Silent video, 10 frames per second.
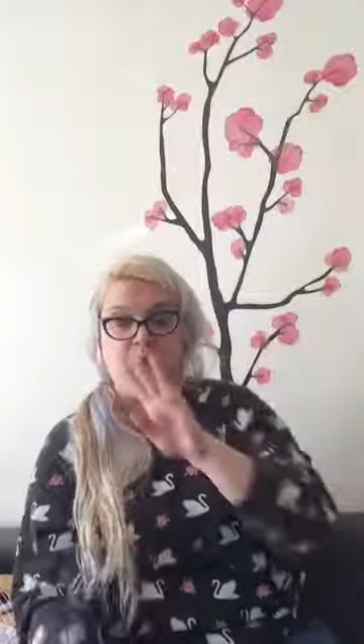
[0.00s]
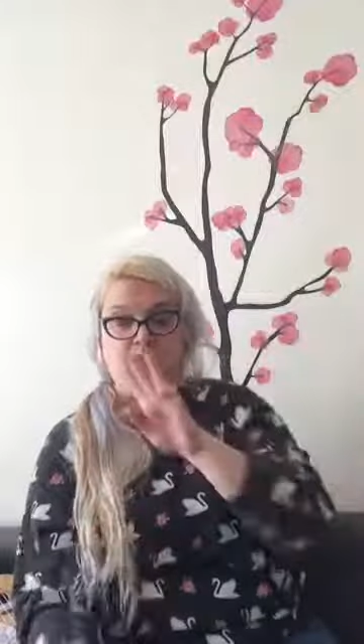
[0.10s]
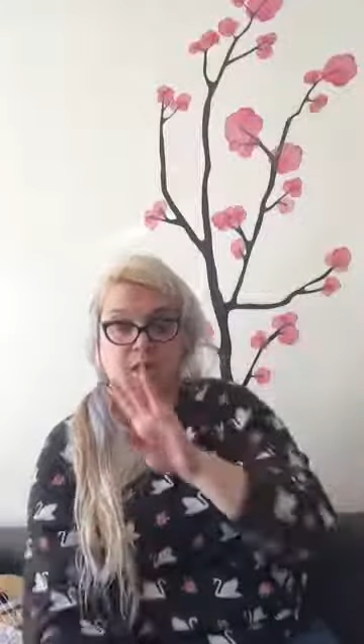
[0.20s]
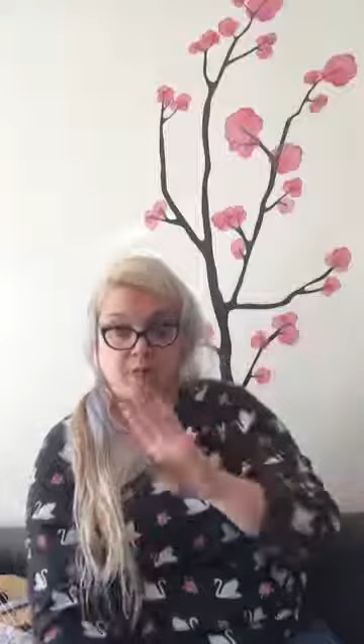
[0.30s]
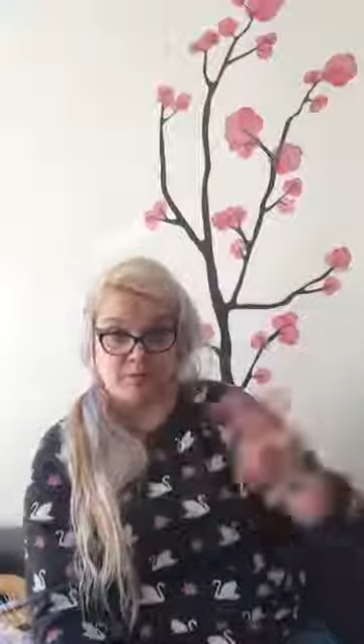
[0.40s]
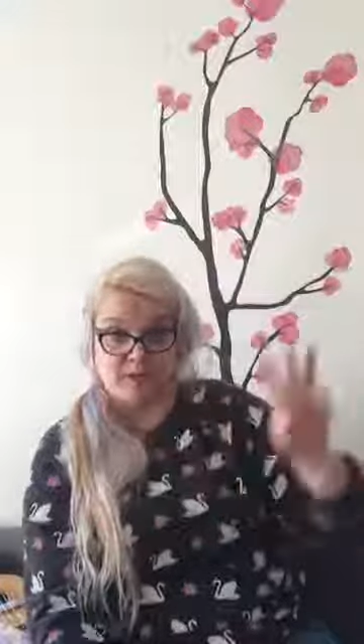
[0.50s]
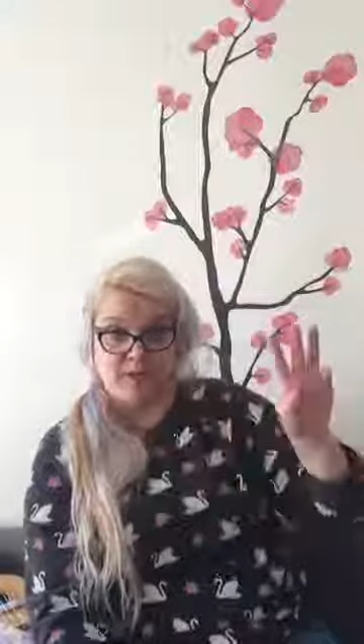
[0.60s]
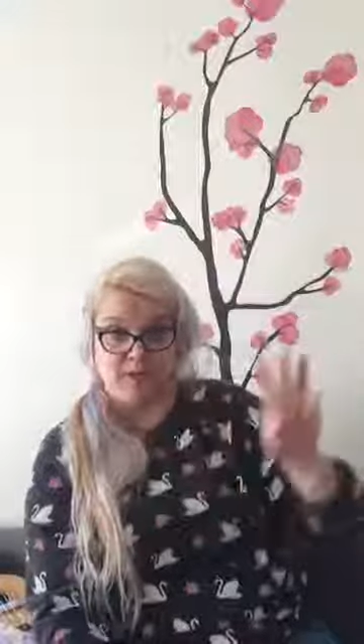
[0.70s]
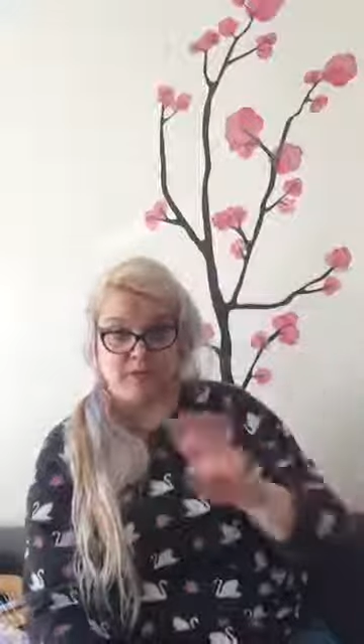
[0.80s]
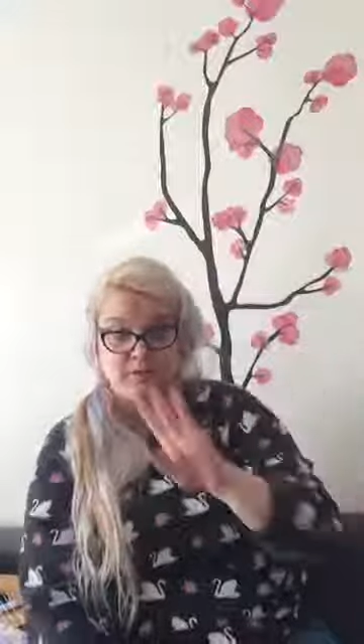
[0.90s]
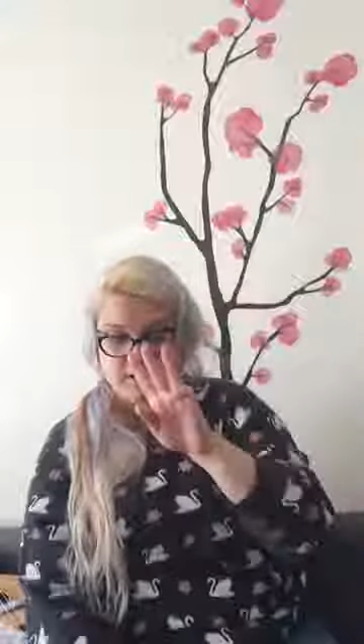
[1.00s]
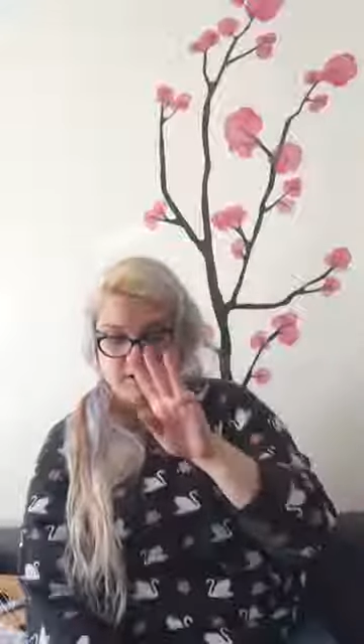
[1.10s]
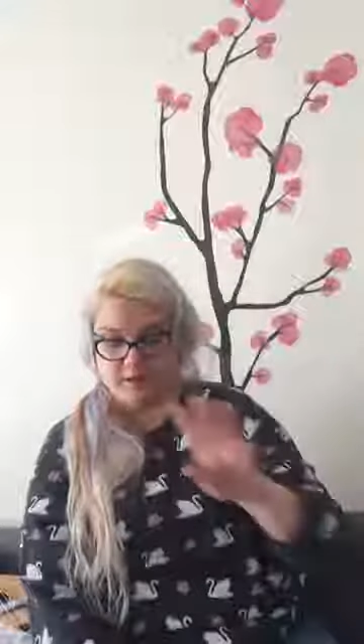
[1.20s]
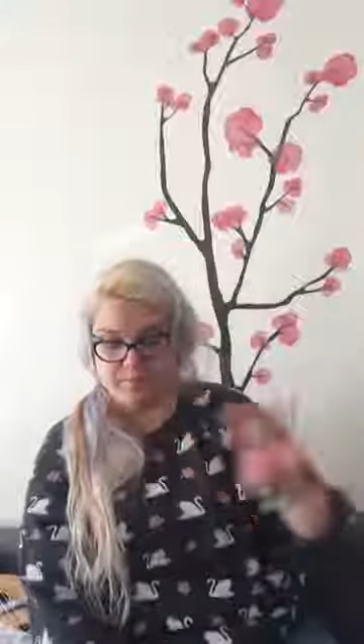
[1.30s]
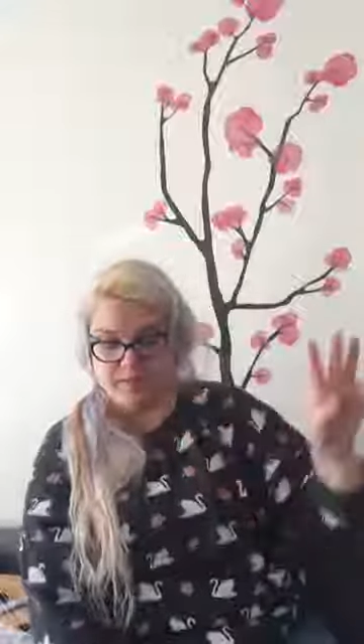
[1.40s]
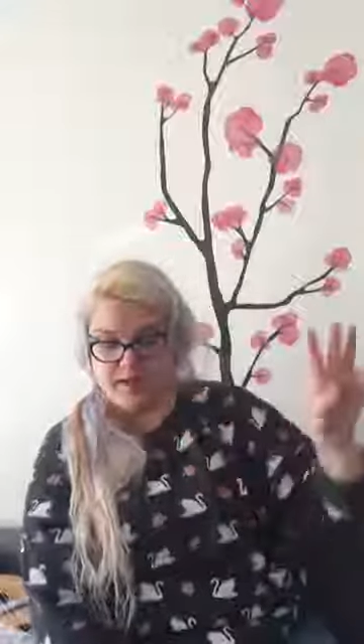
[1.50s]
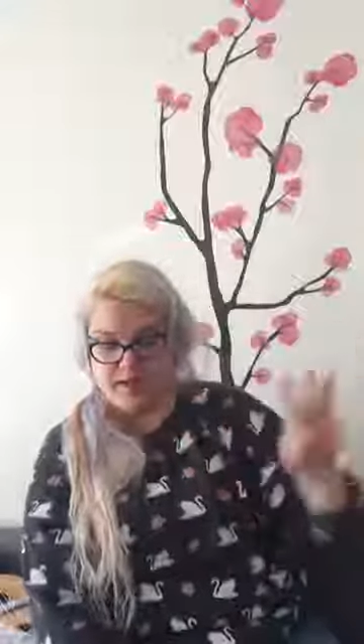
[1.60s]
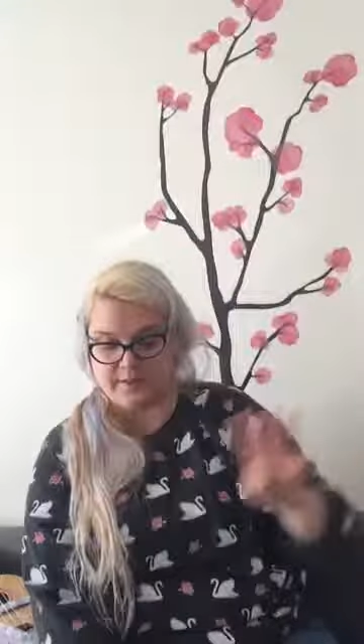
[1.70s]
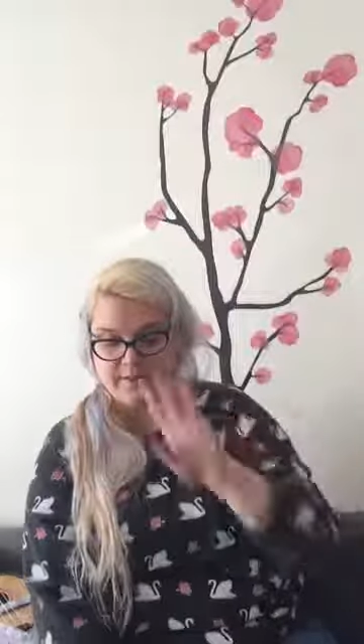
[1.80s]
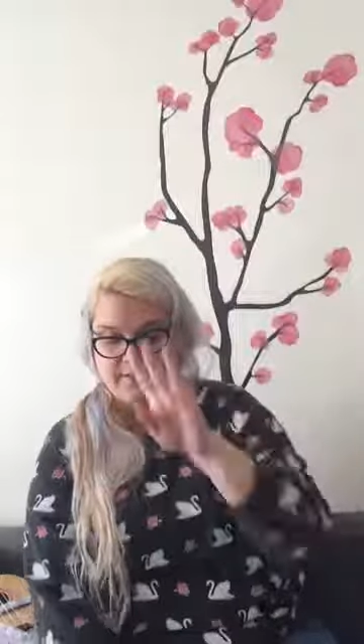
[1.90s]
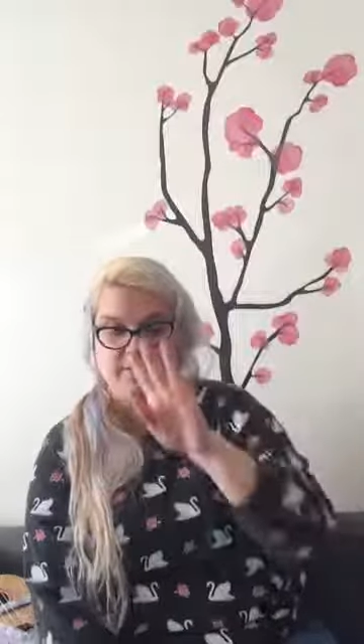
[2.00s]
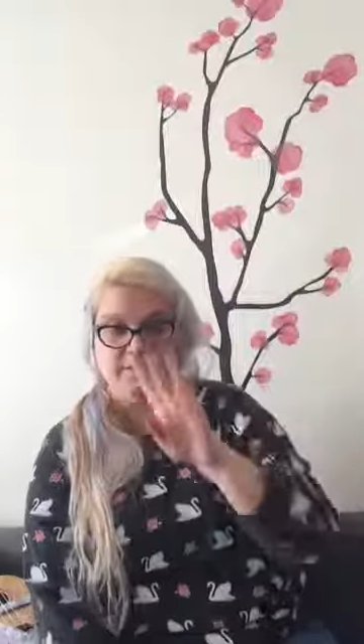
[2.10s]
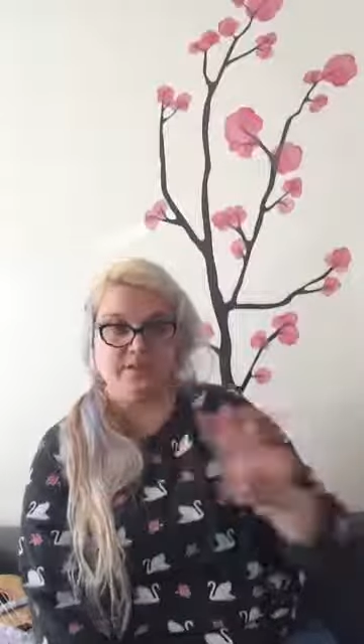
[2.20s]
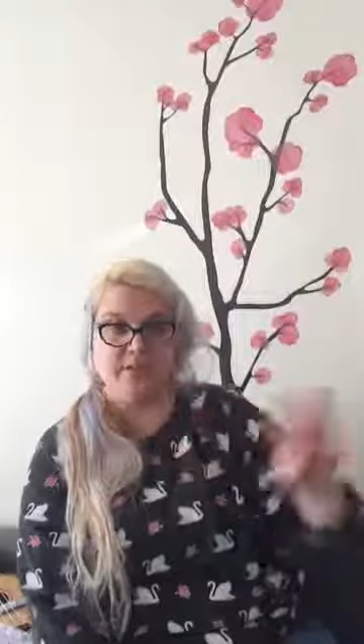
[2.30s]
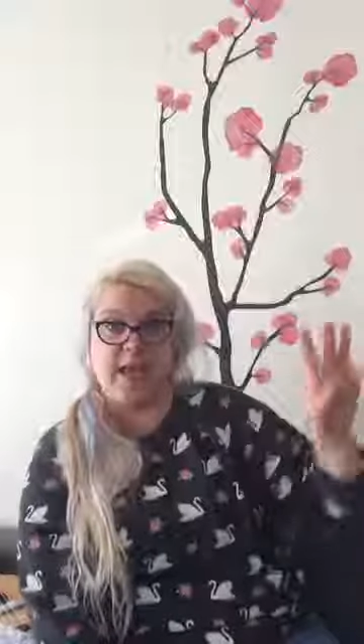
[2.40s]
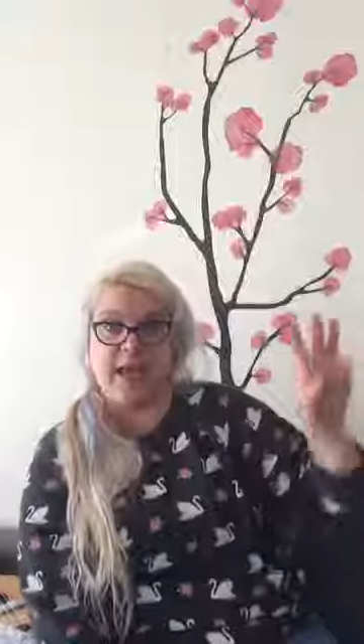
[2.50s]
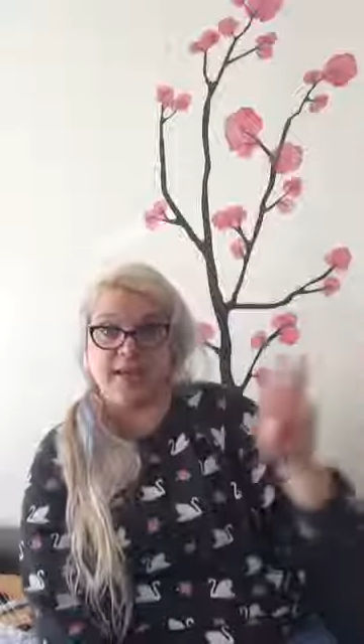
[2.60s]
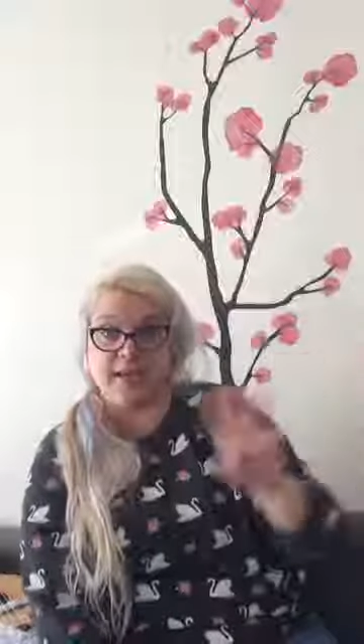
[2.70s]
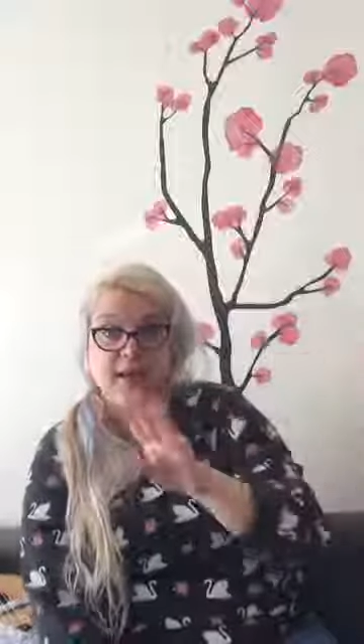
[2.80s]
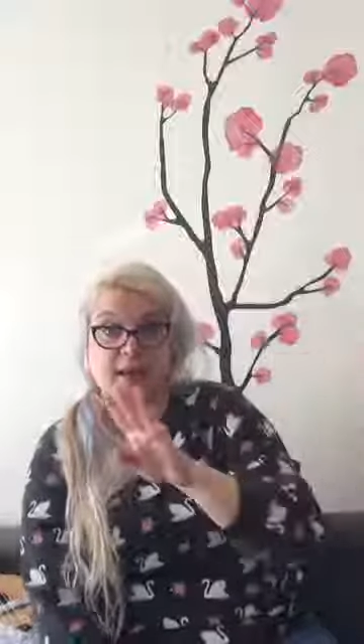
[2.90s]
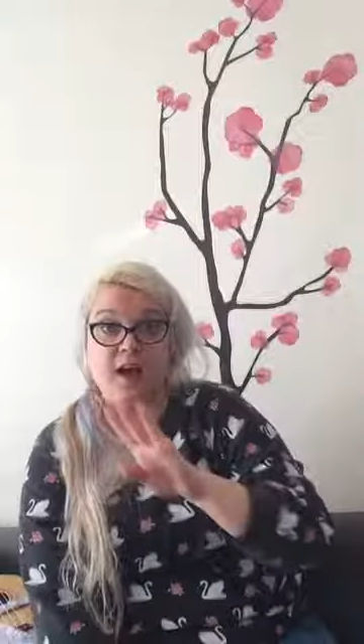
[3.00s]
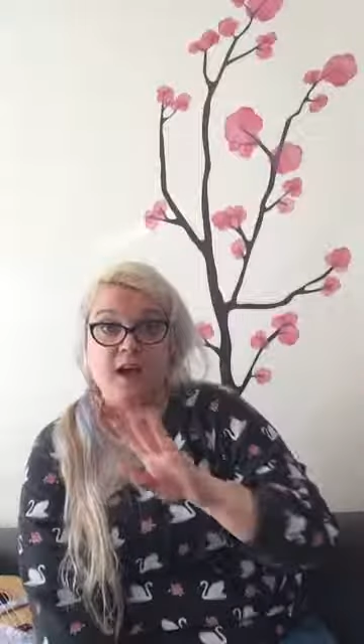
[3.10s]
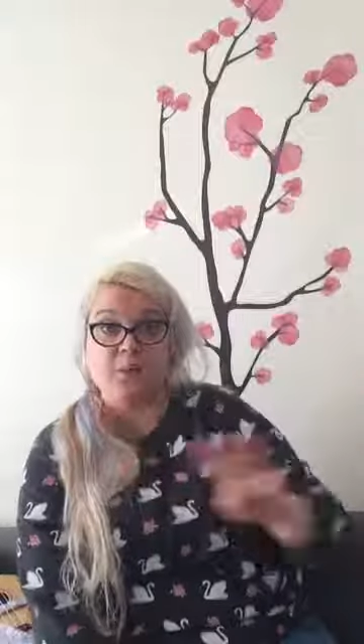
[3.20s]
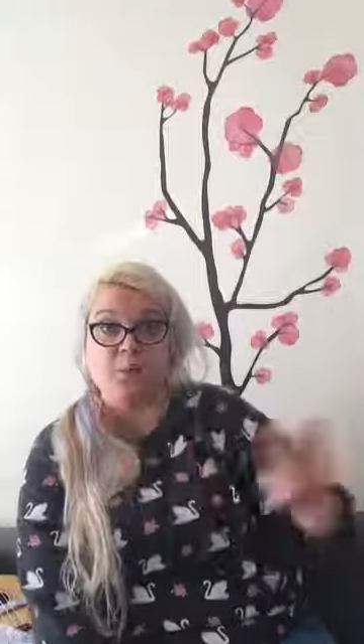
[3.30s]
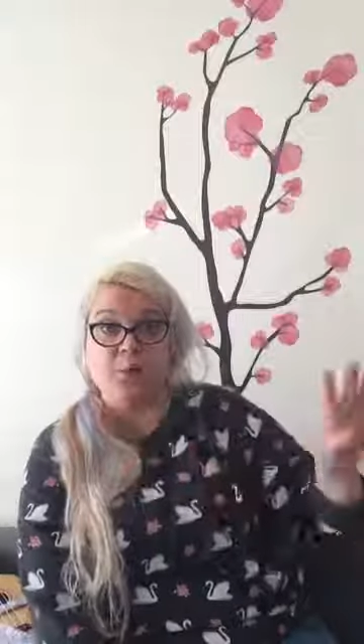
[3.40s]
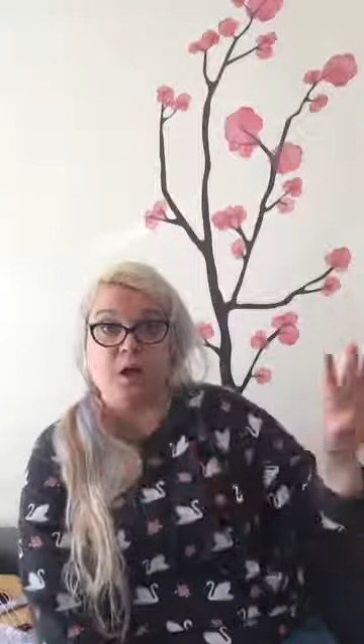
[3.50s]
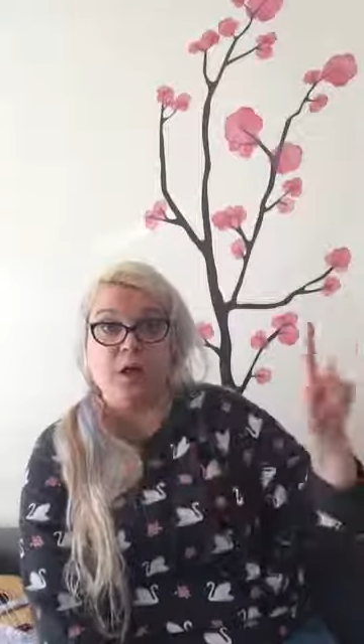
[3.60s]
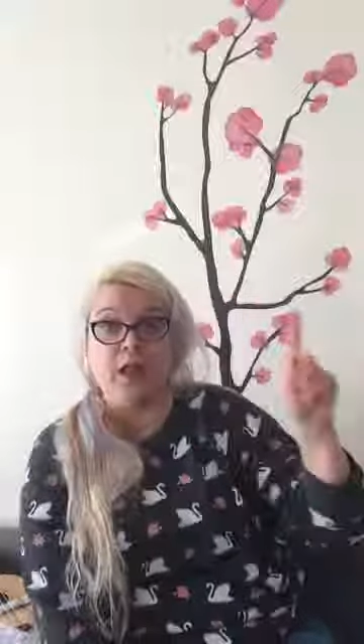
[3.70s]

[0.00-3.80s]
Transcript: three green bottles hanging on a wall,